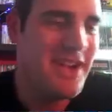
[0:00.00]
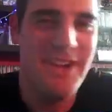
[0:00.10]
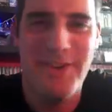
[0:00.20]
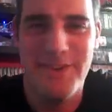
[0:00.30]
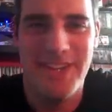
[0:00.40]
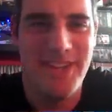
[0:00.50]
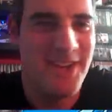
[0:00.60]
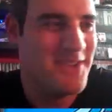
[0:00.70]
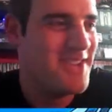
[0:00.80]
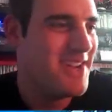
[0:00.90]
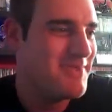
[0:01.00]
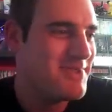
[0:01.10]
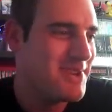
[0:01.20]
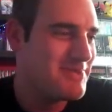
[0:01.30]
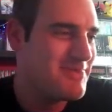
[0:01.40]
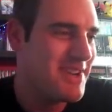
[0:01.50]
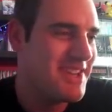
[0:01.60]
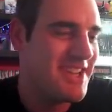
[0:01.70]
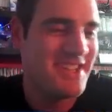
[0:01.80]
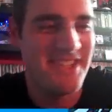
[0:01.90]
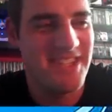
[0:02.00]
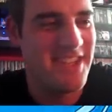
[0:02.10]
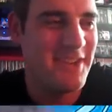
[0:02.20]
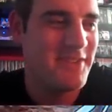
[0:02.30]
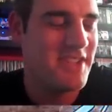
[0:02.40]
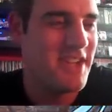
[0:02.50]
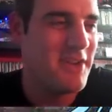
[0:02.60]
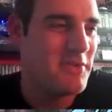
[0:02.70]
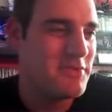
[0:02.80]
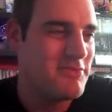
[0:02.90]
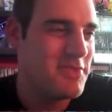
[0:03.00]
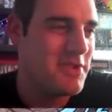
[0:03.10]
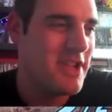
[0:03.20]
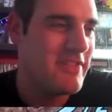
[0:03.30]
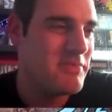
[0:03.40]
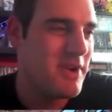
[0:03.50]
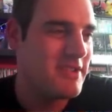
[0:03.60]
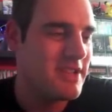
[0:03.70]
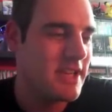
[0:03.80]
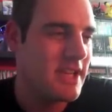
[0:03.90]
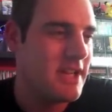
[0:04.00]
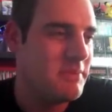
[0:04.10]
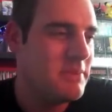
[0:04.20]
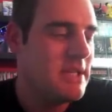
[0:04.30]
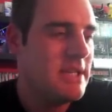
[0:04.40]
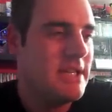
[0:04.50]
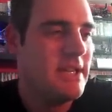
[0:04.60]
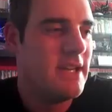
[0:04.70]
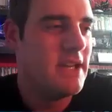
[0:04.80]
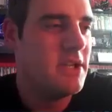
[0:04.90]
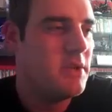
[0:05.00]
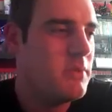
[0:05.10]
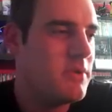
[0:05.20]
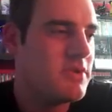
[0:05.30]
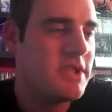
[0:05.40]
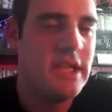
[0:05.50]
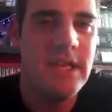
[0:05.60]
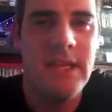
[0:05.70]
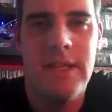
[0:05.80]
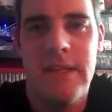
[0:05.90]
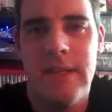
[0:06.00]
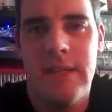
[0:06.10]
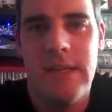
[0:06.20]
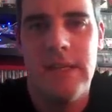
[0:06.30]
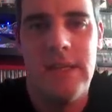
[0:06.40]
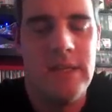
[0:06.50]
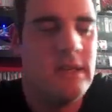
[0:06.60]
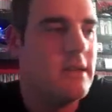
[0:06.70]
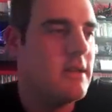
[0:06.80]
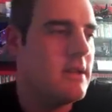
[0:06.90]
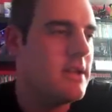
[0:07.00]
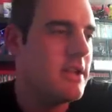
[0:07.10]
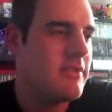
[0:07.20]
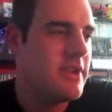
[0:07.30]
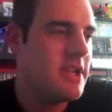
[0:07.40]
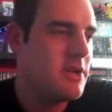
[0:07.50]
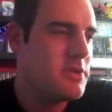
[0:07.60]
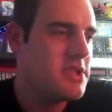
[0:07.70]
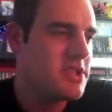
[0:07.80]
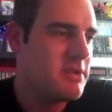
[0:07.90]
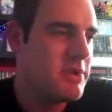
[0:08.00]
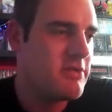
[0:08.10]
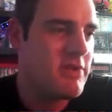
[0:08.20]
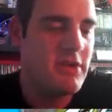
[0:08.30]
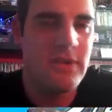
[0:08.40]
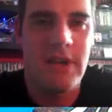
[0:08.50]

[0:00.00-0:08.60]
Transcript: and only go, so I'm going to run this, and then after that I'll do the other parts of the game. You will see another video which is going to be a run on the